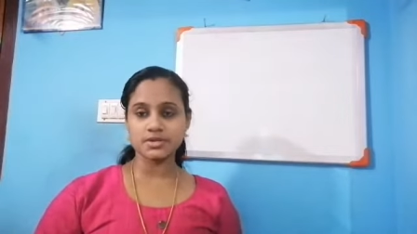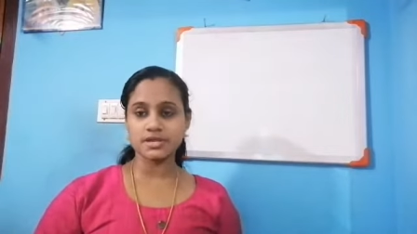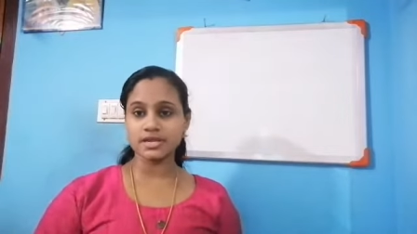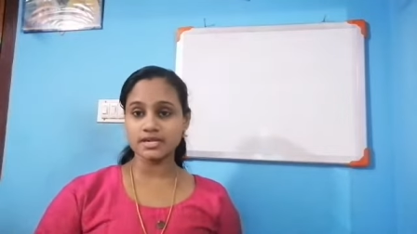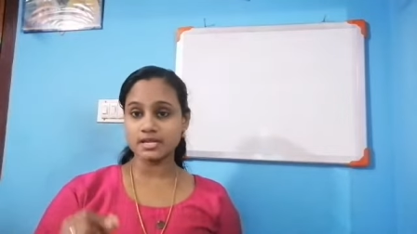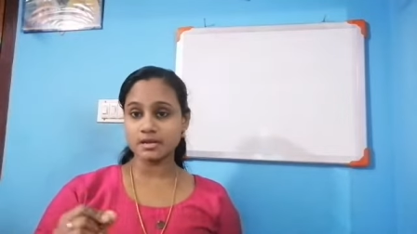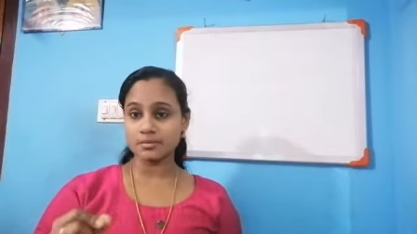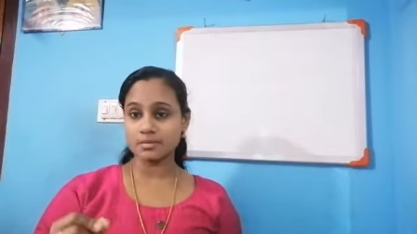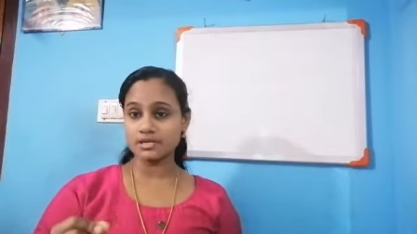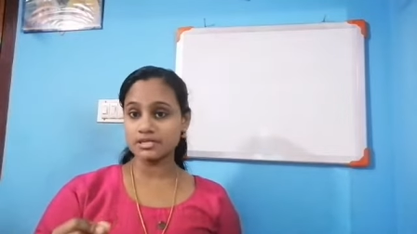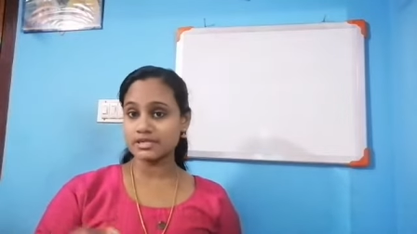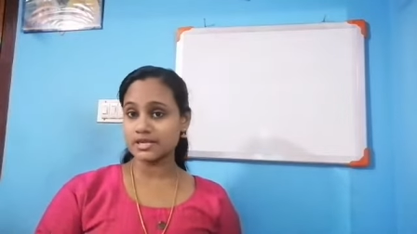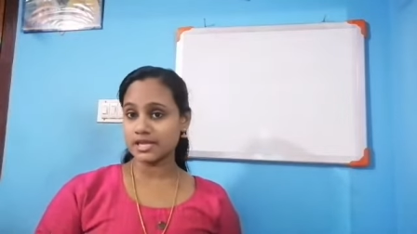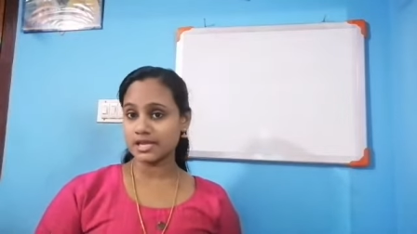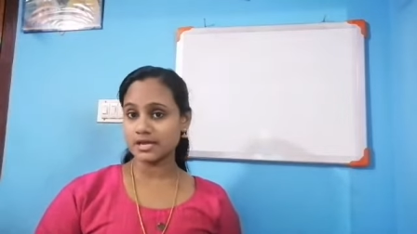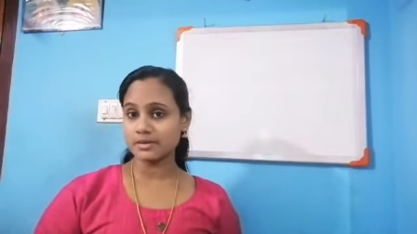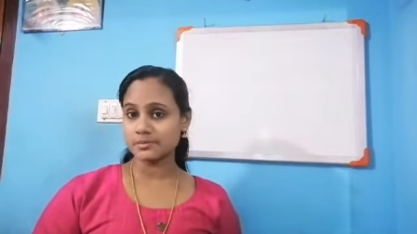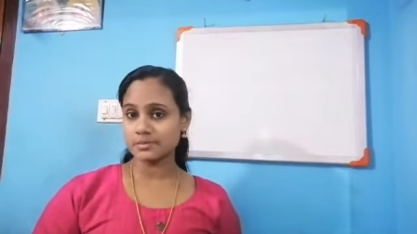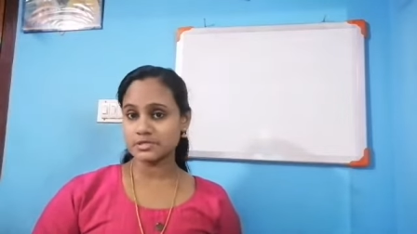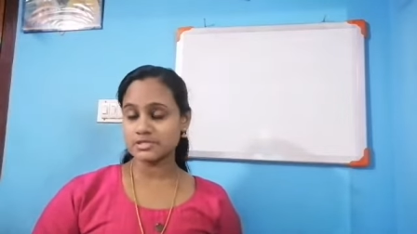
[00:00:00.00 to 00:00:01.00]
Okay, double
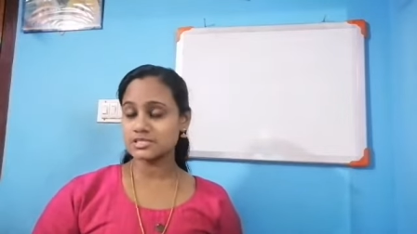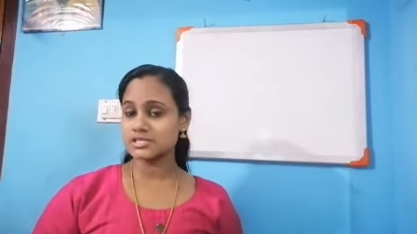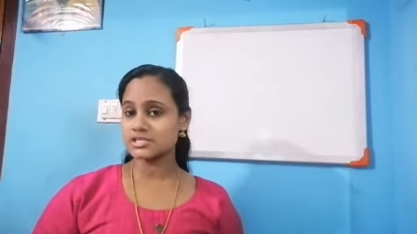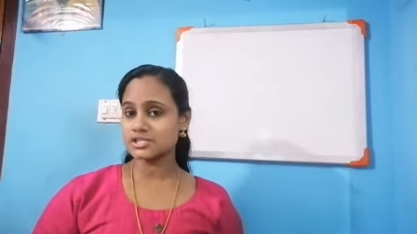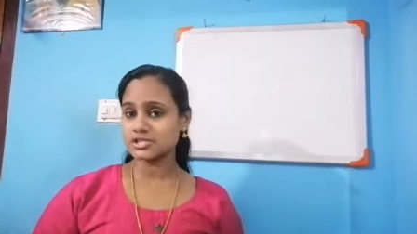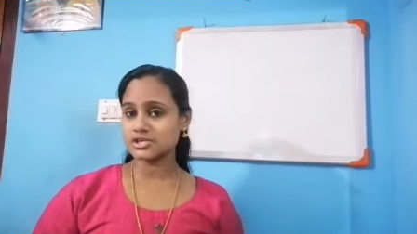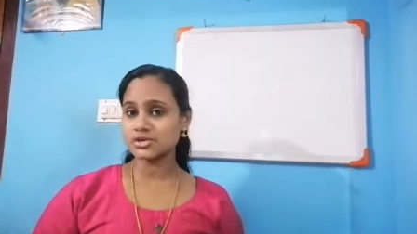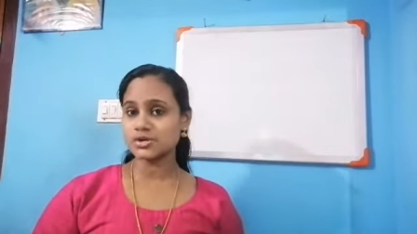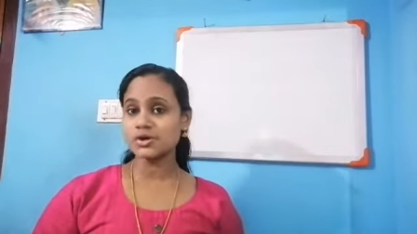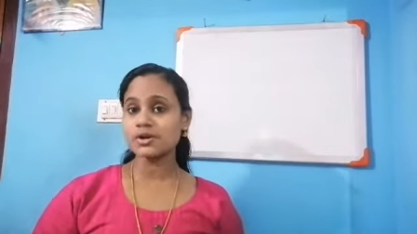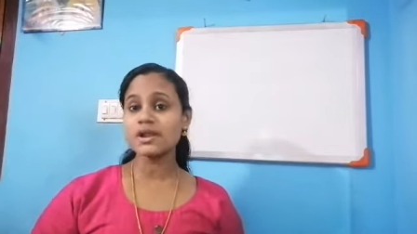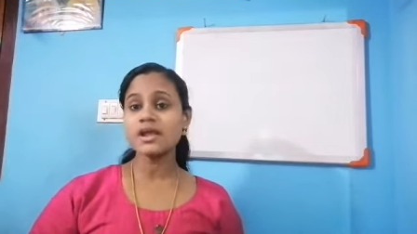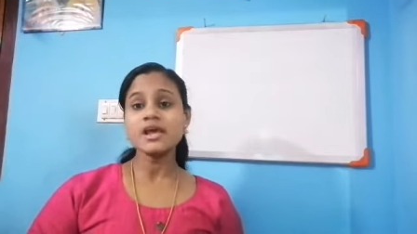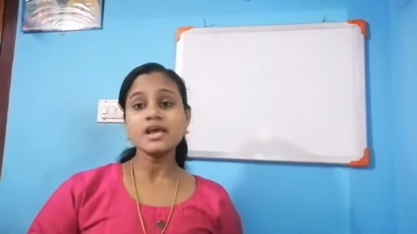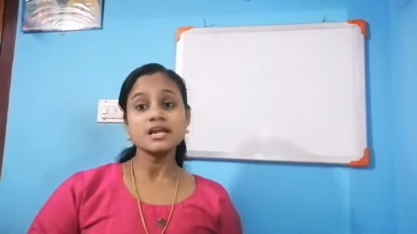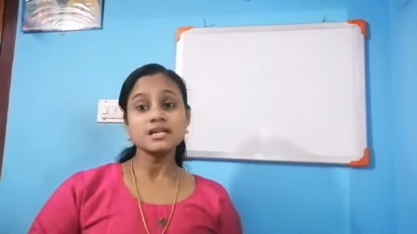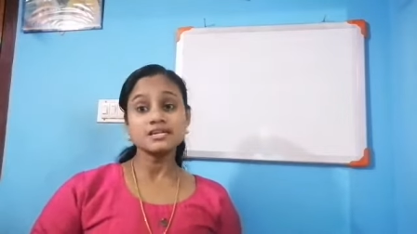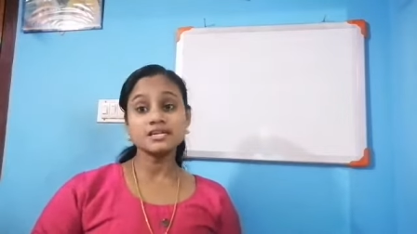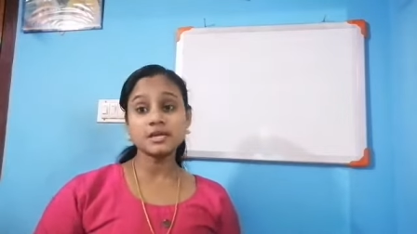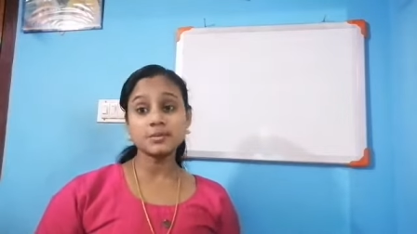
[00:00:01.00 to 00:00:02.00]
decomposition or
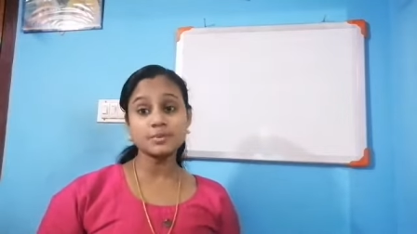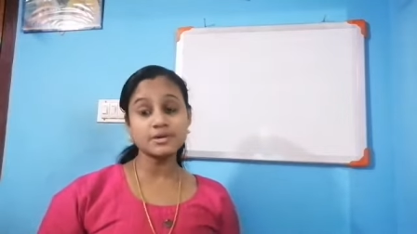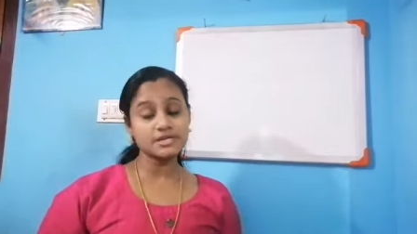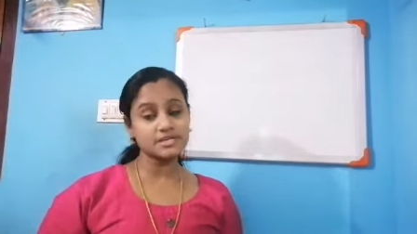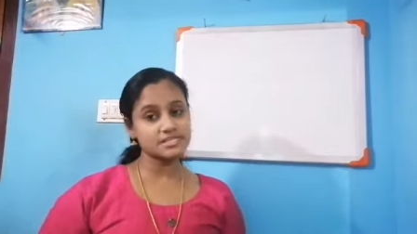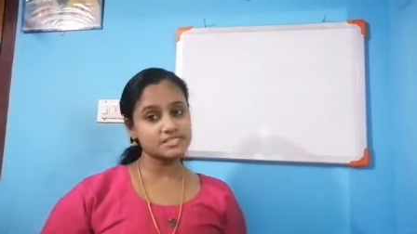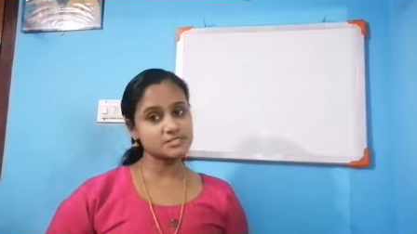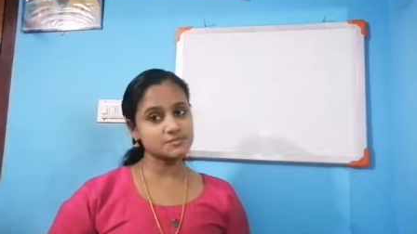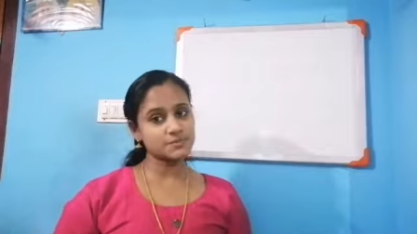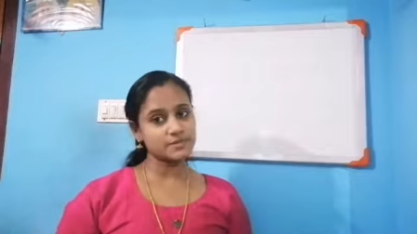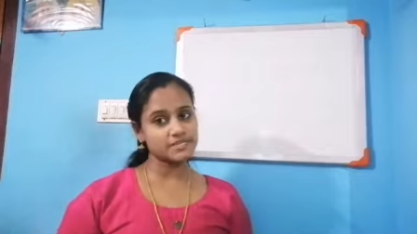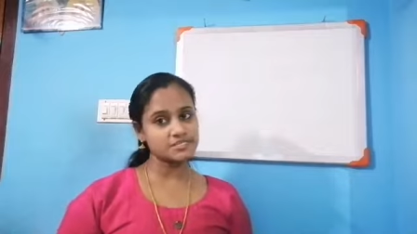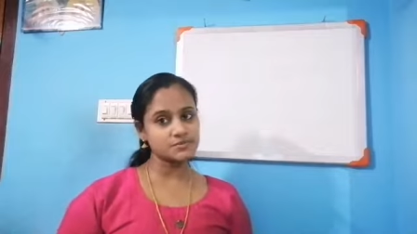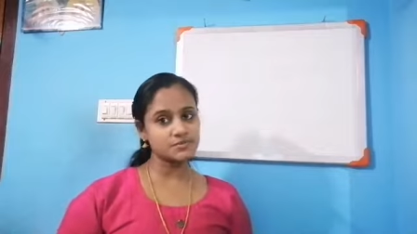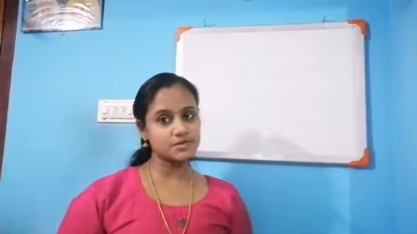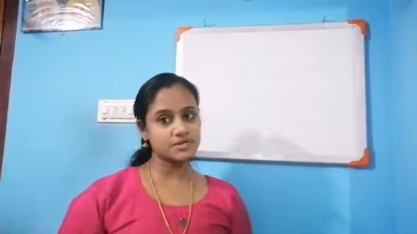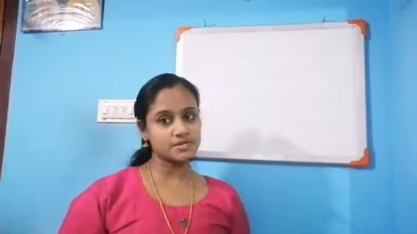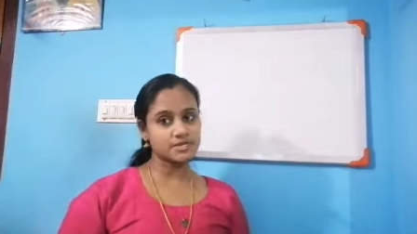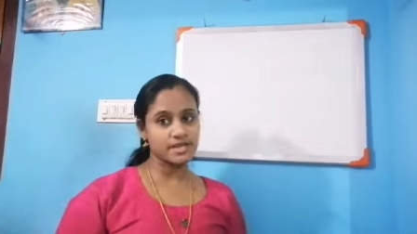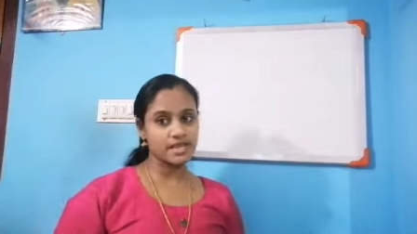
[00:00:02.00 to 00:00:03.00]
double
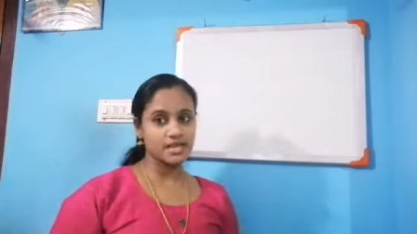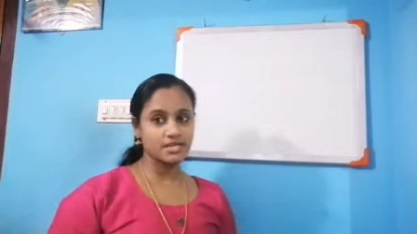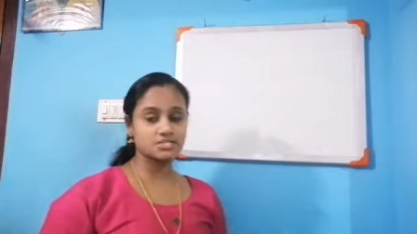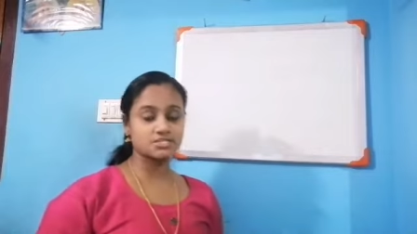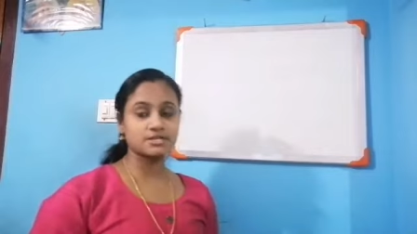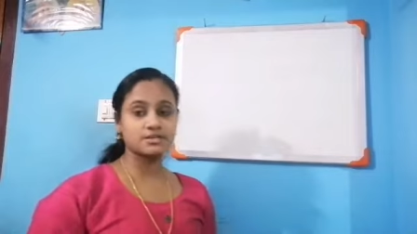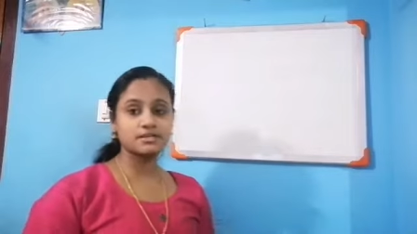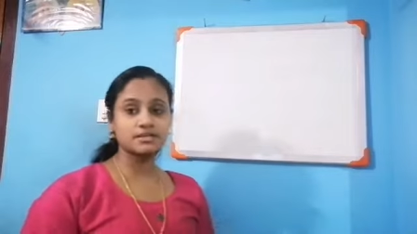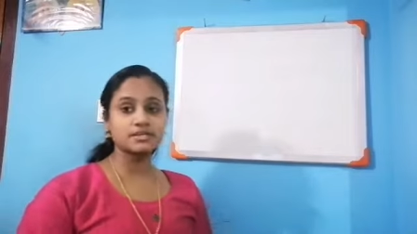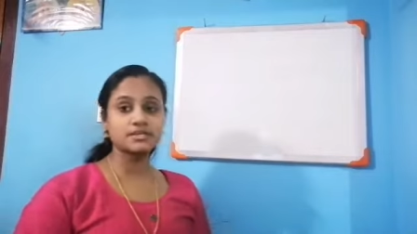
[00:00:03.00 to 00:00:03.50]
displacement reaction.